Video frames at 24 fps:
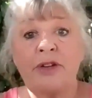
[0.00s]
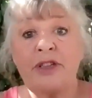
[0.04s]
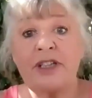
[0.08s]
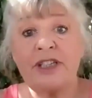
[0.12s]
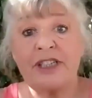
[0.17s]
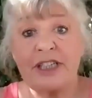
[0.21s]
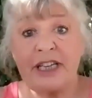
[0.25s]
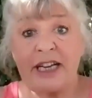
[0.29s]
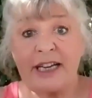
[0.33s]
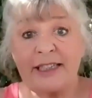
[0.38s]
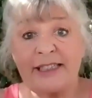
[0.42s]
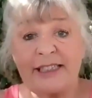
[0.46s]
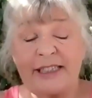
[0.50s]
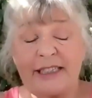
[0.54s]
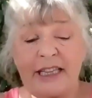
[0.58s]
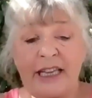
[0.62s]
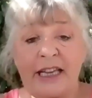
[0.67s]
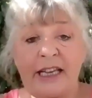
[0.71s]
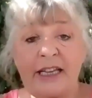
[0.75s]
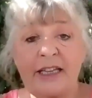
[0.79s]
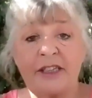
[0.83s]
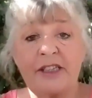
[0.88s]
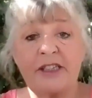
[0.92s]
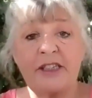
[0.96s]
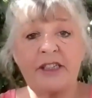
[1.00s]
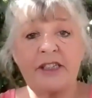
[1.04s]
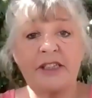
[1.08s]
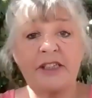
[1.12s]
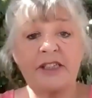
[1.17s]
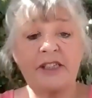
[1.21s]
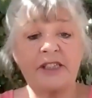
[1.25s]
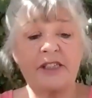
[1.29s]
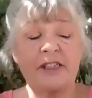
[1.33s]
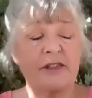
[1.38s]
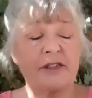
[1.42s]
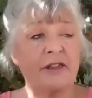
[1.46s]
discuss things
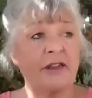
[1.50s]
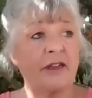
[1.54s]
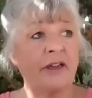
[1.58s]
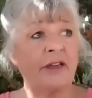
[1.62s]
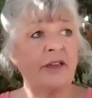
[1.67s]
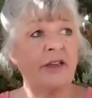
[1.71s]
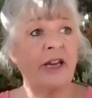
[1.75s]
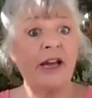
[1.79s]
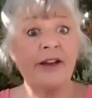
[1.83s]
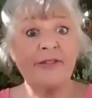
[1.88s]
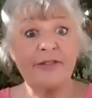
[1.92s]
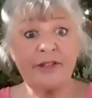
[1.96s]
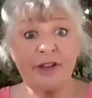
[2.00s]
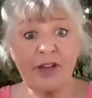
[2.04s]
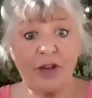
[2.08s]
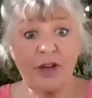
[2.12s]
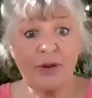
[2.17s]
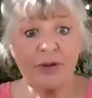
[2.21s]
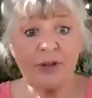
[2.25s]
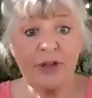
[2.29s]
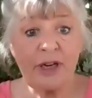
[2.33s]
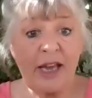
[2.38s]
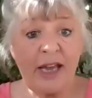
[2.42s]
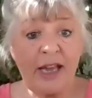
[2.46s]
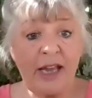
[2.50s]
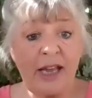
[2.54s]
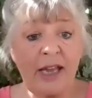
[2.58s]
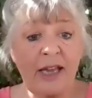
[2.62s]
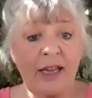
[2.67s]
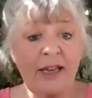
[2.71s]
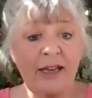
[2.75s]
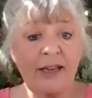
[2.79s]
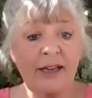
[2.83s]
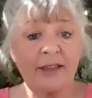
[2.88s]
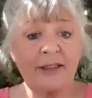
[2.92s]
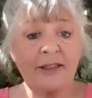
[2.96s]
as live
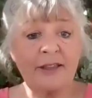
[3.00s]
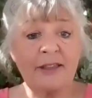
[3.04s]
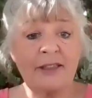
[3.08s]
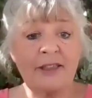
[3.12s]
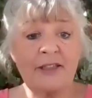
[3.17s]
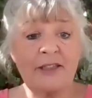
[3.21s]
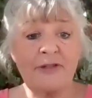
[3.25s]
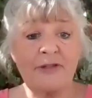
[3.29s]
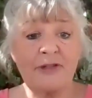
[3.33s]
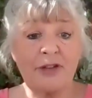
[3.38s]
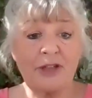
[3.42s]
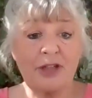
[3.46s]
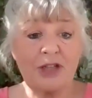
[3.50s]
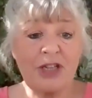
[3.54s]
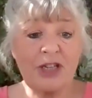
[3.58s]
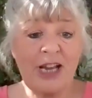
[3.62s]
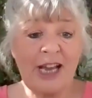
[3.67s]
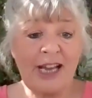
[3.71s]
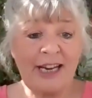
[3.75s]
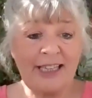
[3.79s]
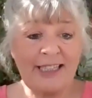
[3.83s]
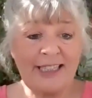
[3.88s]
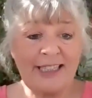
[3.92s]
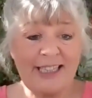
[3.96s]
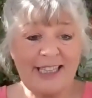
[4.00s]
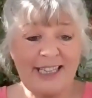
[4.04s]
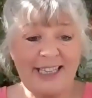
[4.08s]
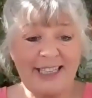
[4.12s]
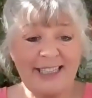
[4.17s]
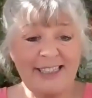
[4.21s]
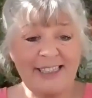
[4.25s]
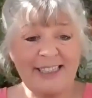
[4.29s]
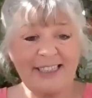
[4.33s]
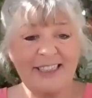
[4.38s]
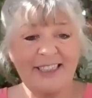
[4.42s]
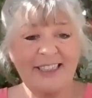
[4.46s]
Q&A and different
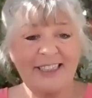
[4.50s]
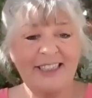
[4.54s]
challenges.